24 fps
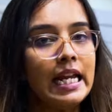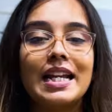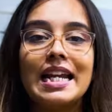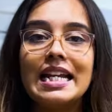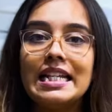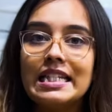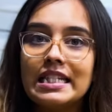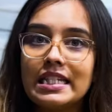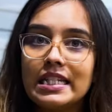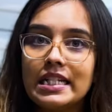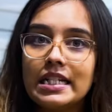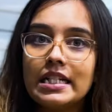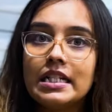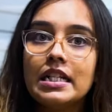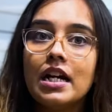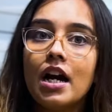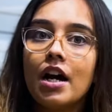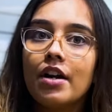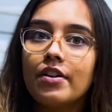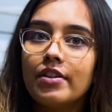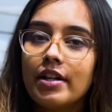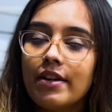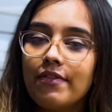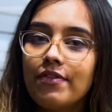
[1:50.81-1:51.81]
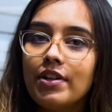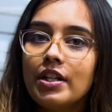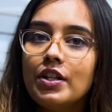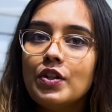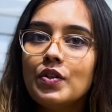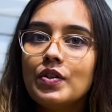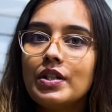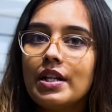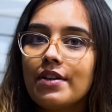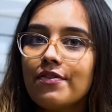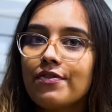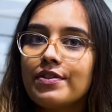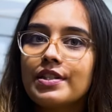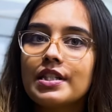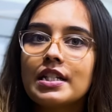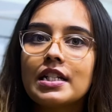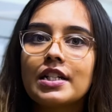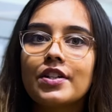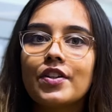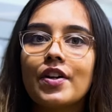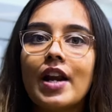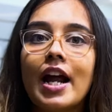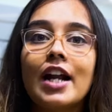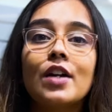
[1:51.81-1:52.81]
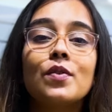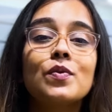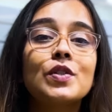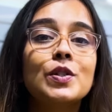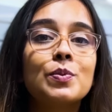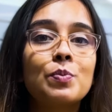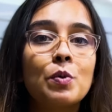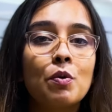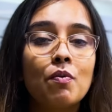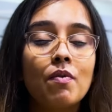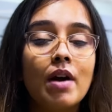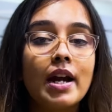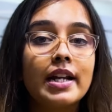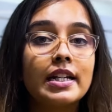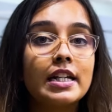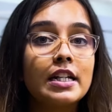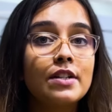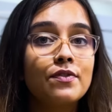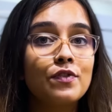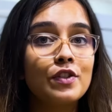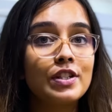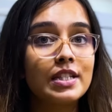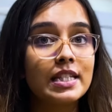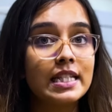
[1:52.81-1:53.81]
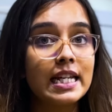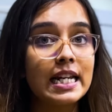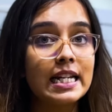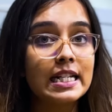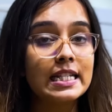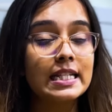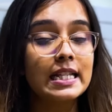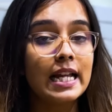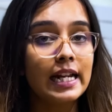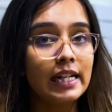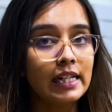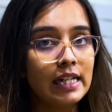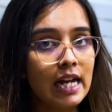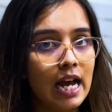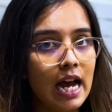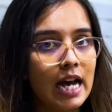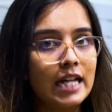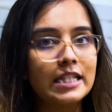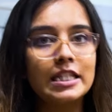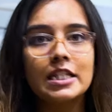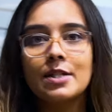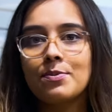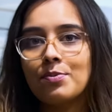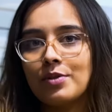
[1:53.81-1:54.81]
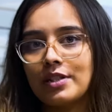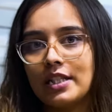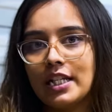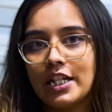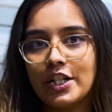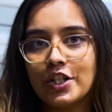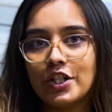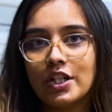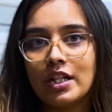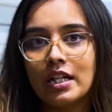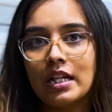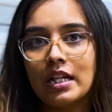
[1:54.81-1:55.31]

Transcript: Instead, a revenue deficit grant was provided for states like Andhra Pradesh.